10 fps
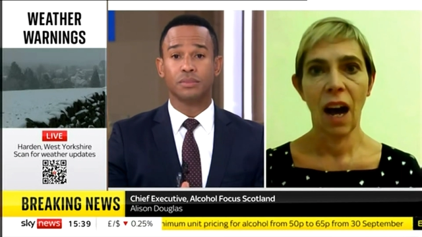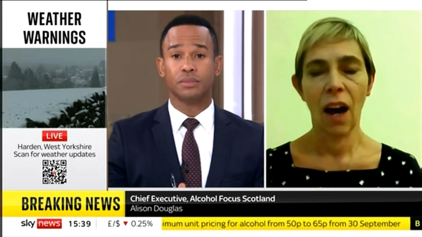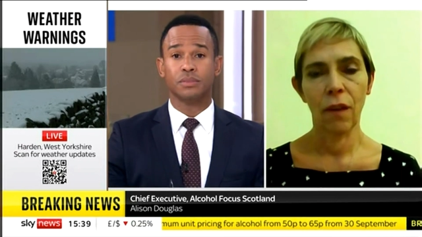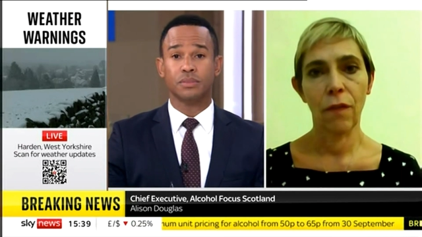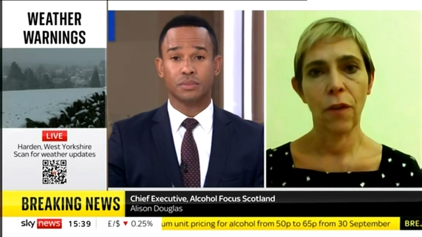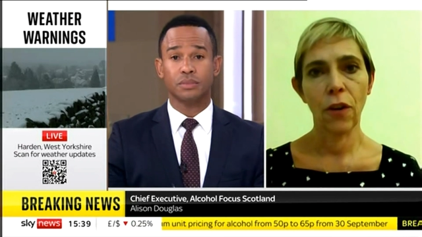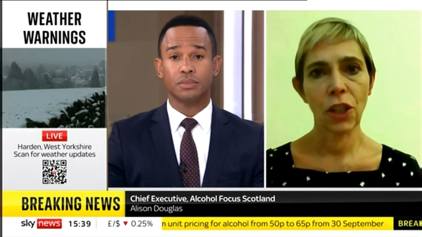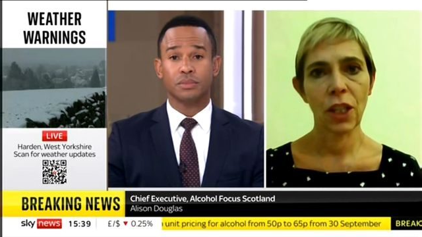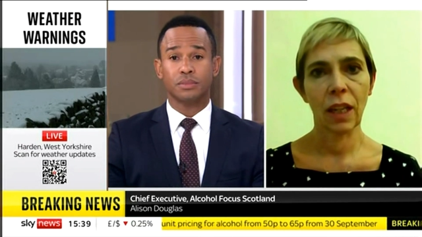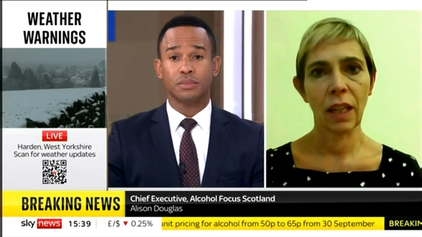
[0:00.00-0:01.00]

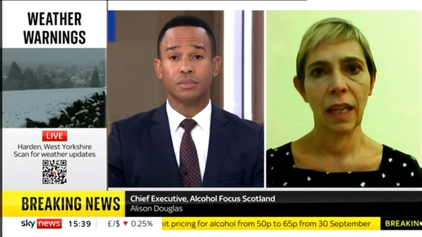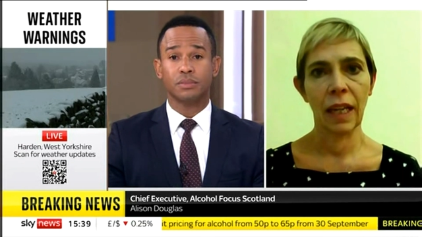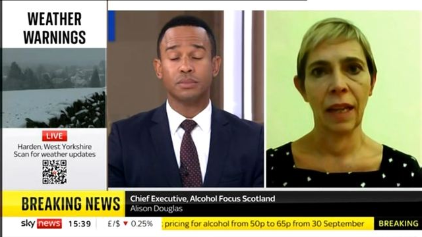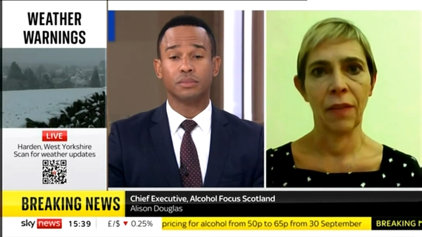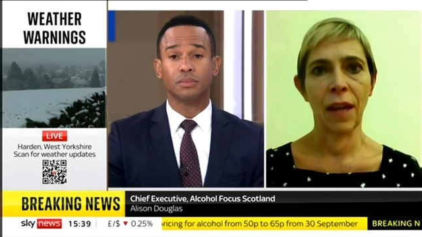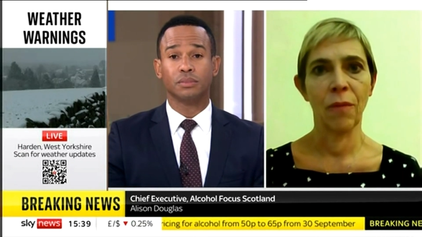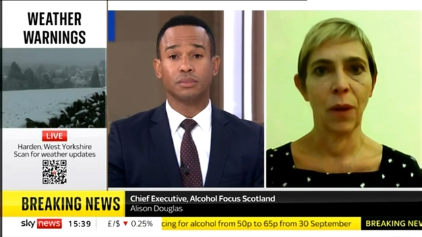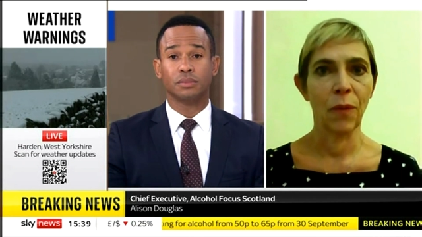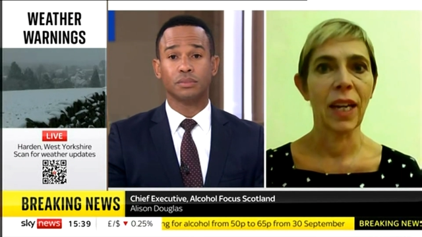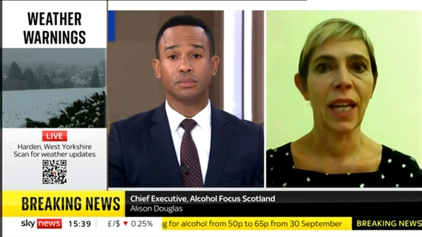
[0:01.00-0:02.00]
Speaker 1: Unfortunately, then
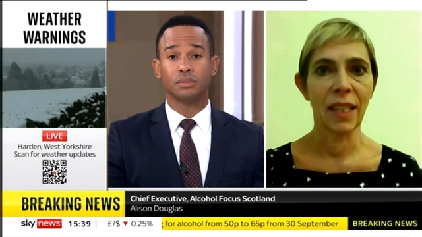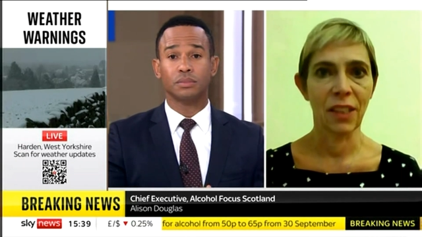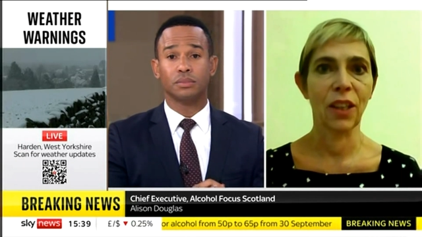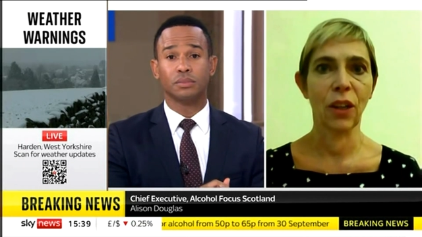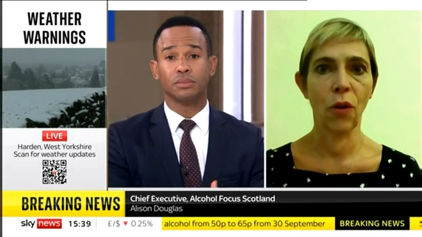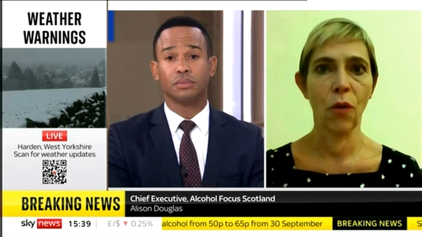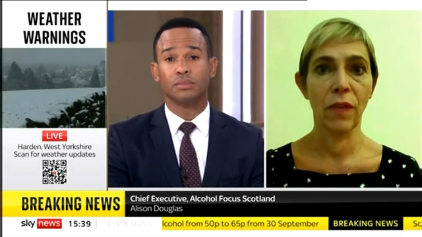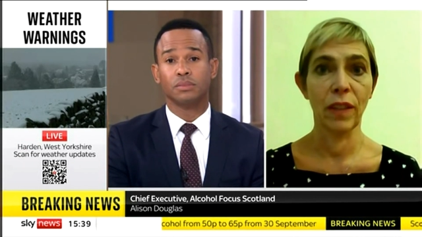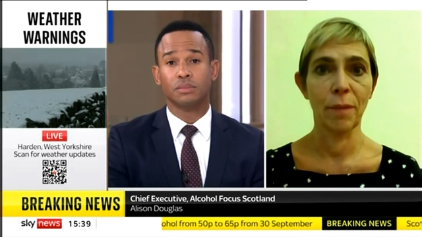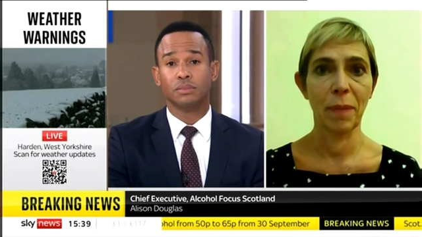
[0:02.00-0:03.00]
we went into the
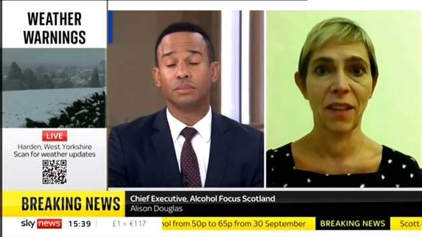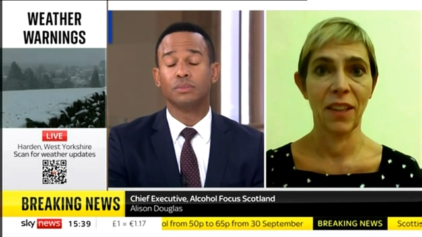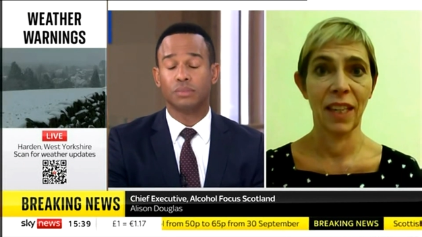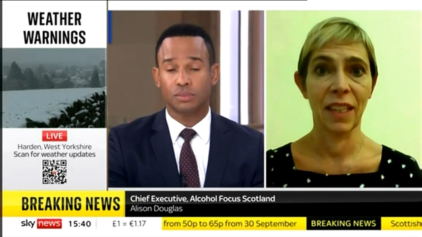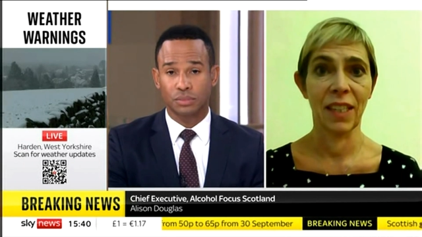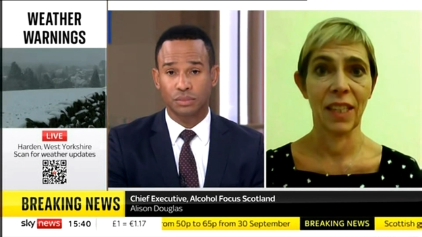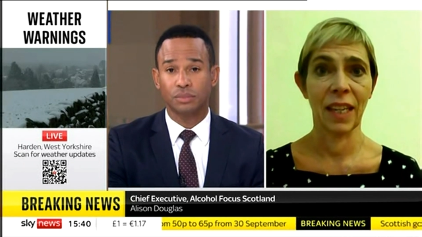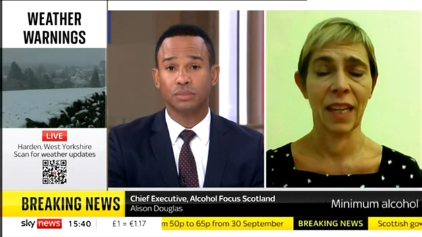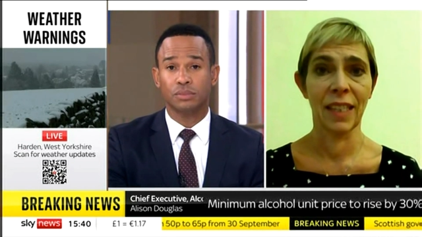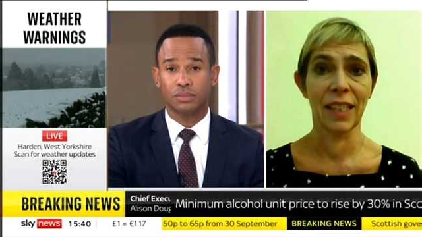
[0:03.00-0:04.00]
COVID period,
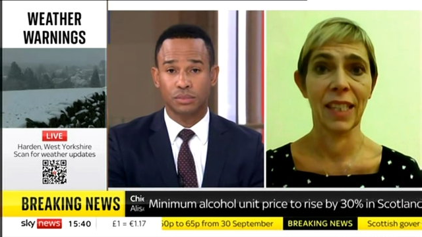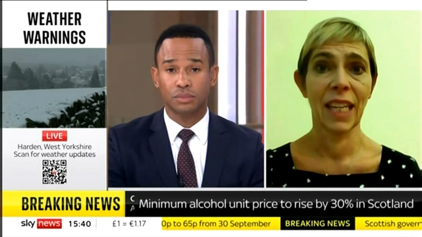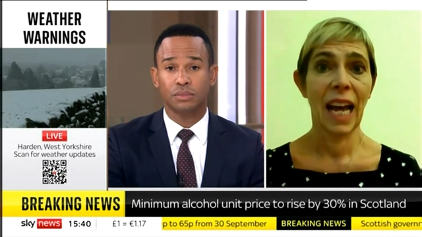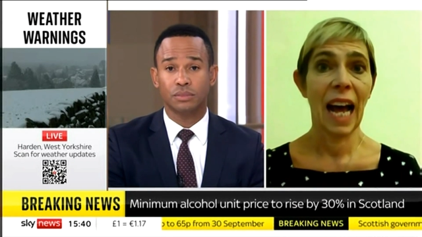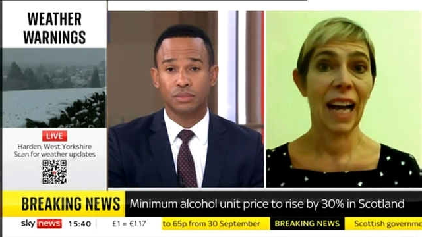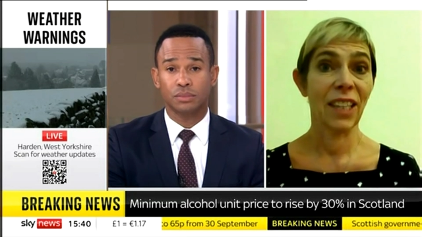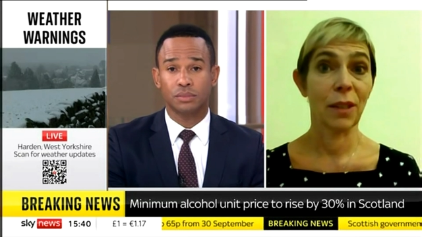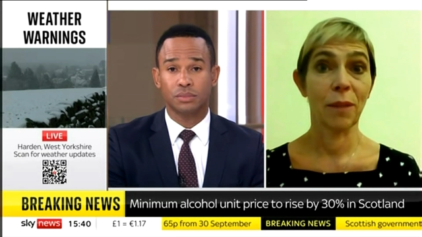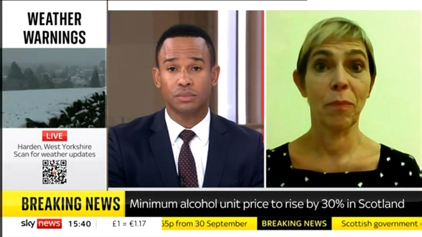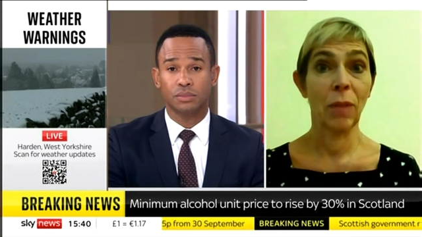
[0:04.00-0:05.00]
and
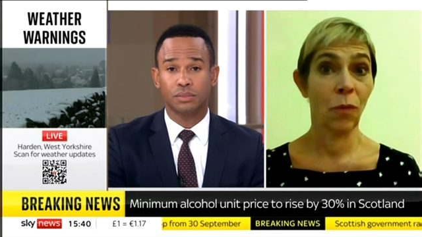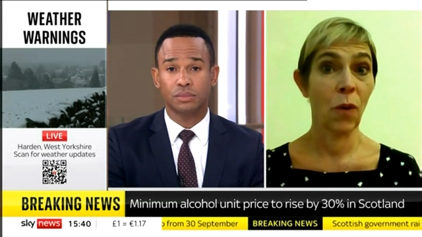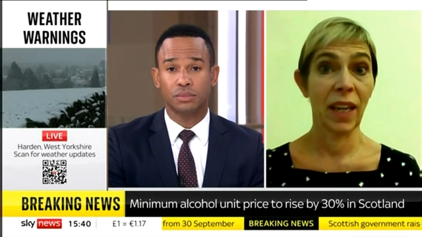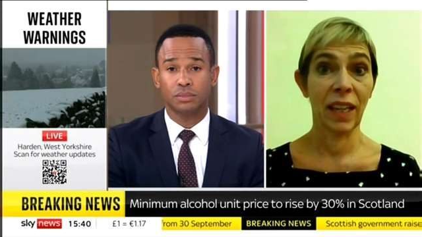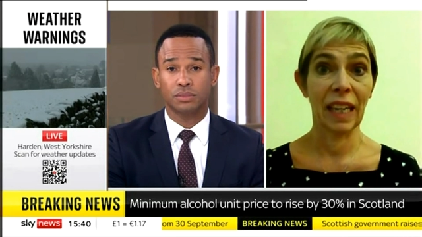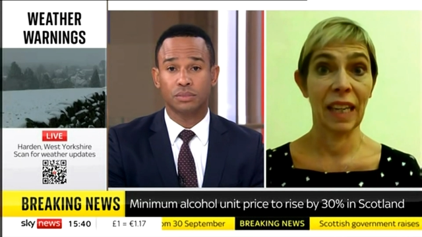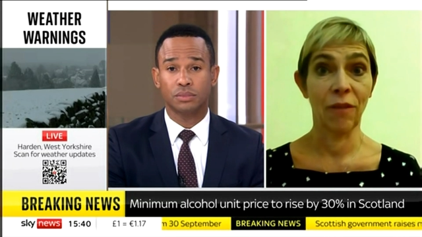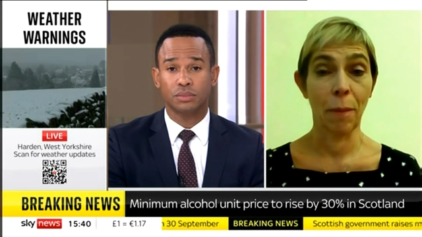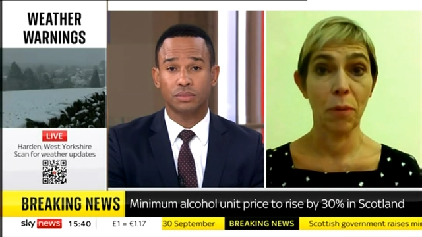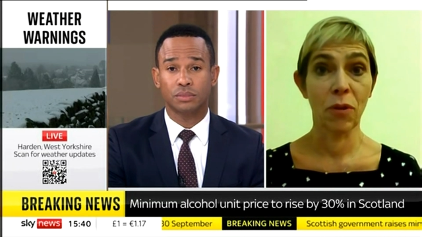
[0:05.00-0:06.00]
has been widely
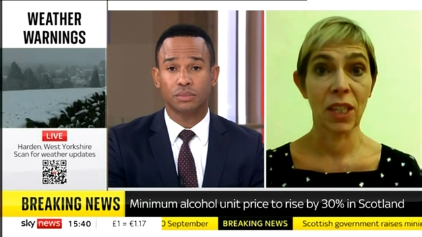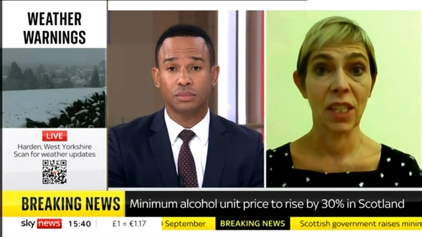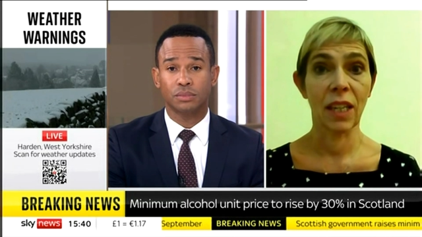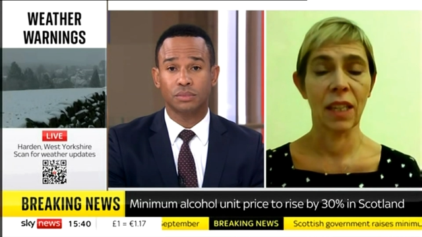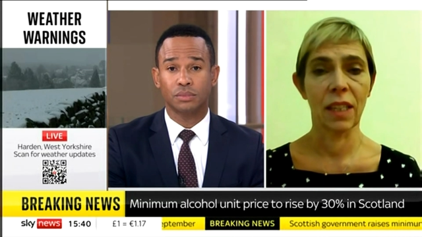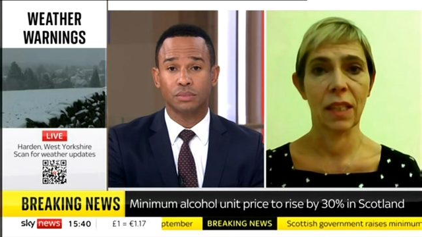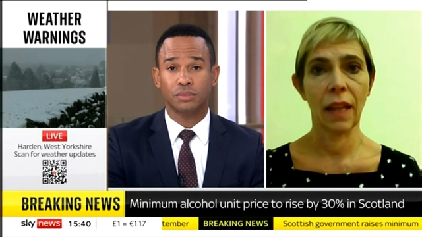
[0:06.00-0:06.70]
reported,